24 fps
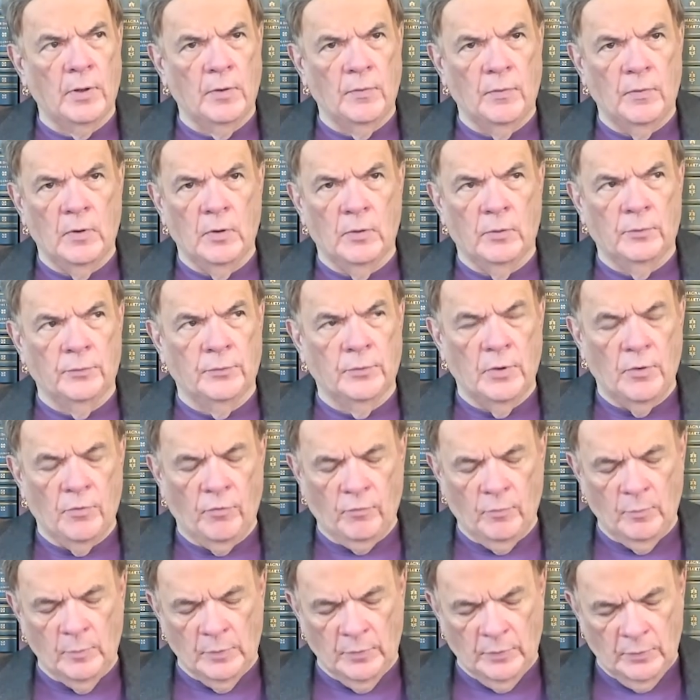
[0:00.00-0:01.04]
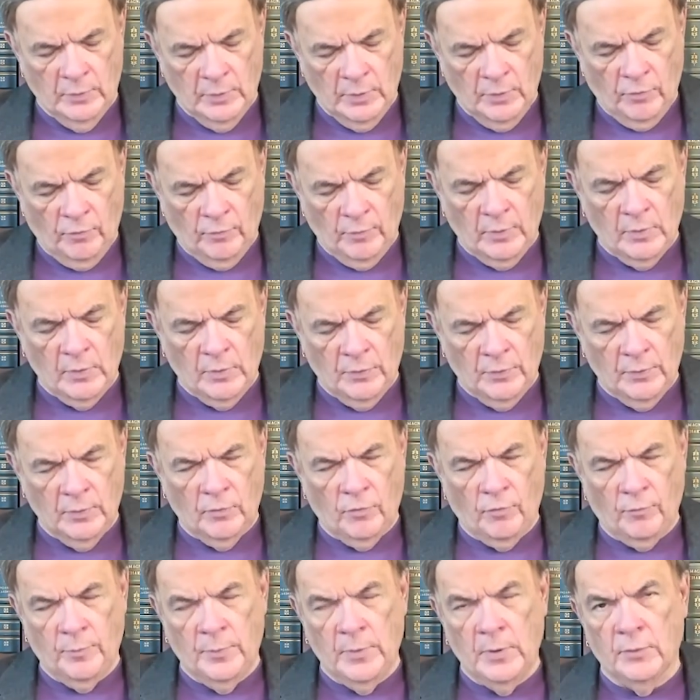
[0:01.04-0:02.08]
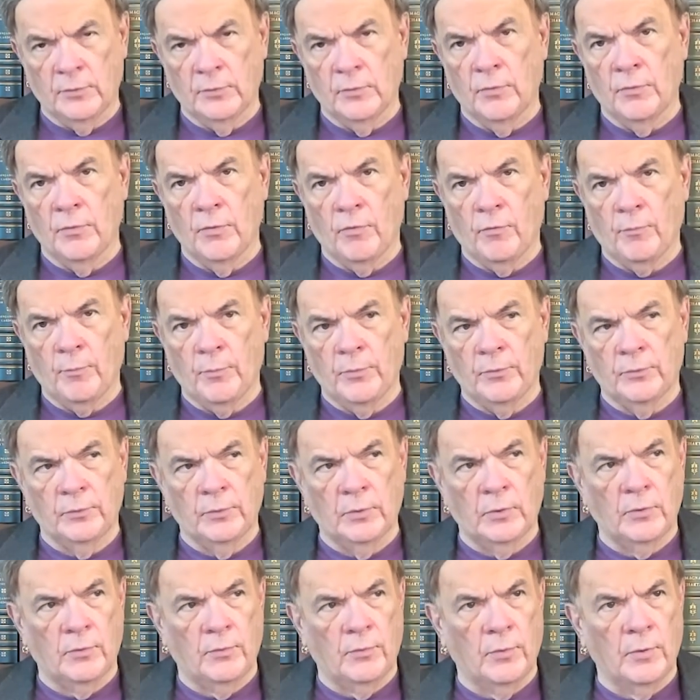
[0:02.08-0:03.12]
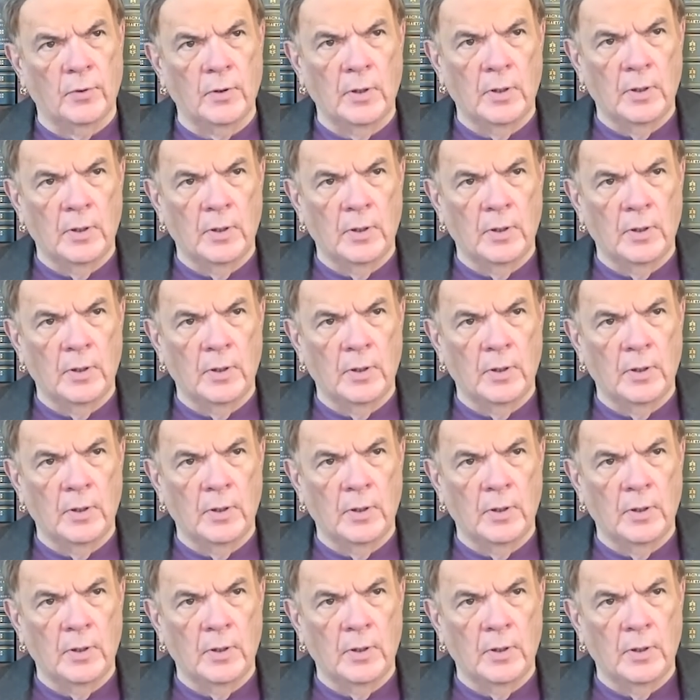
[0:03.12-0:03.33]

in the Old Testament that I think speak to this particular